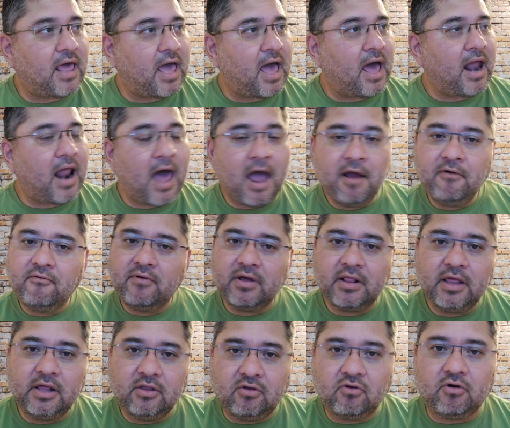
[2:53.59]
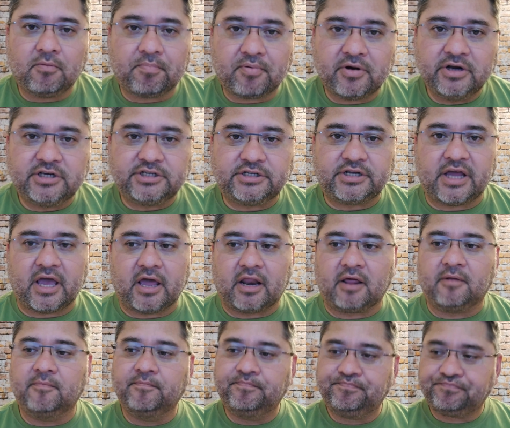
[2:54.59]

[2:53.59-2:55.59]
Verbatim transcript: and I really do appreciate it.